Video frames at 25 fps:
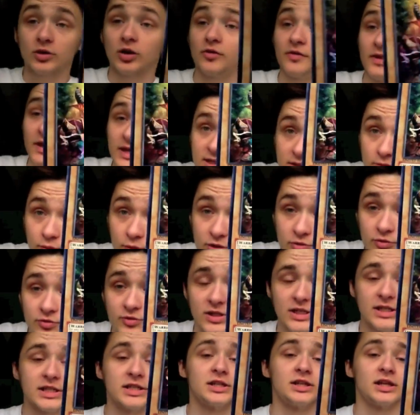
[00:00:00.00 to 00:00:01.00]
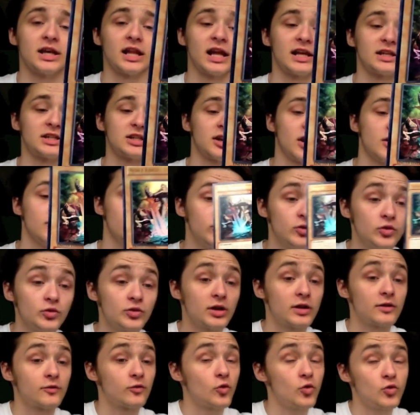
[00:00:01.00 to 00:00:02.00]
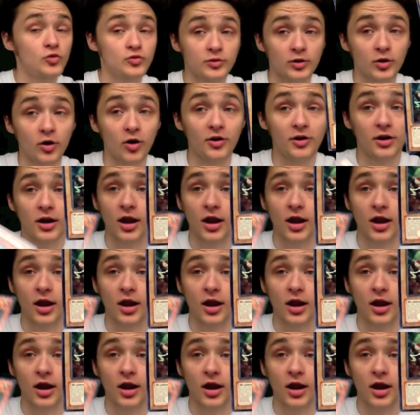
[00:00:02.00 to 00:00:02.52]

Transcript: we got this, which was released in Galactic Overlord, and, of course, we got